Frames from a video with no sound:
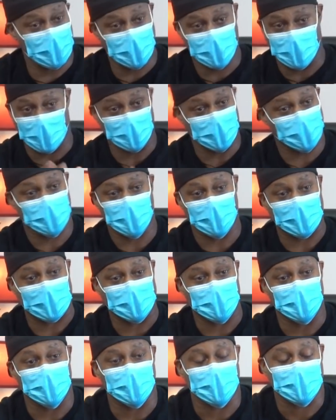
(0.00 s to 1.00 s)
really quick. I'm going to throw it
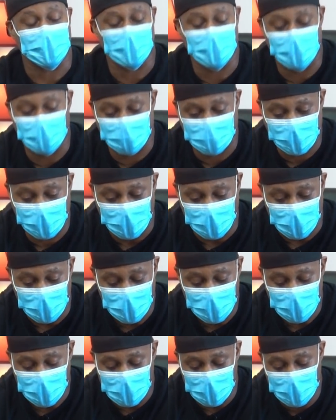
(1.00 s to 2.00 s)
at you, Jesse.
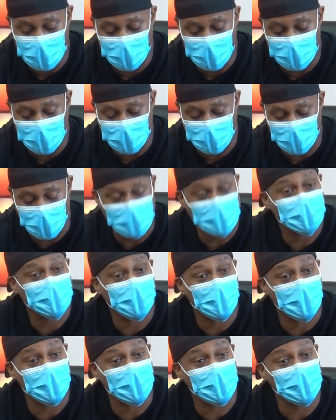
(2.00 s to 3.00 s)
First
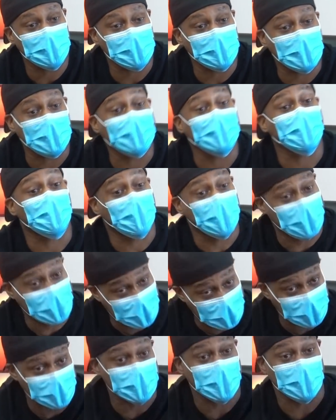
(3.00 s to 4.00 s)
of all, I
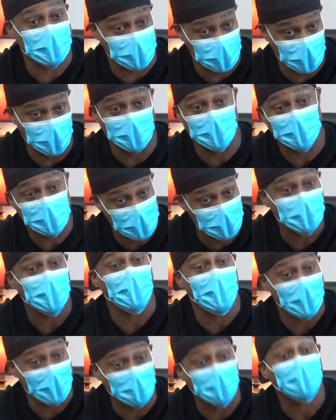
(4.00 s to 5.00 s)
apologize to you, and I'm going to tell you
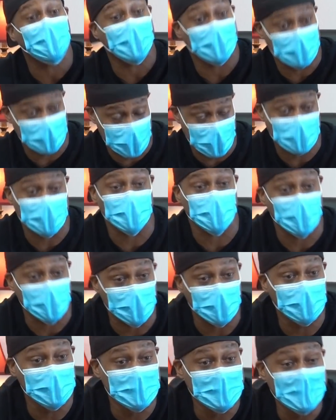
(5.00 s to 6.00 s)
why I'm apologizing to
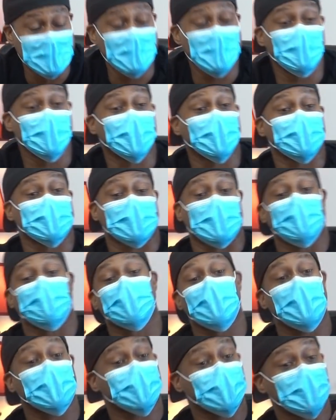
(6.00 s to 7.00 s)
you. Because I
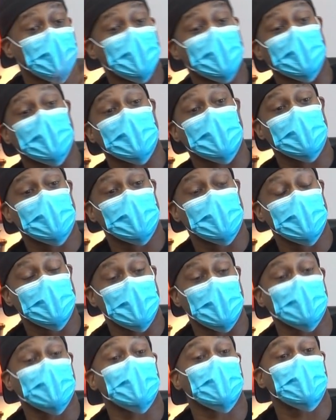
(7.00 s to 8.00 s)
brought you here
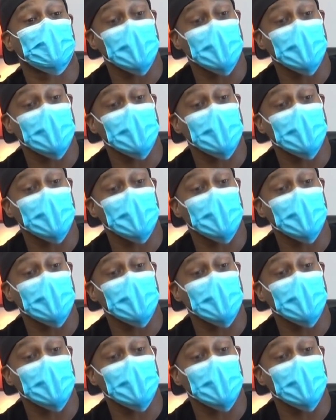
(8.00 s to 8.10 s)
under the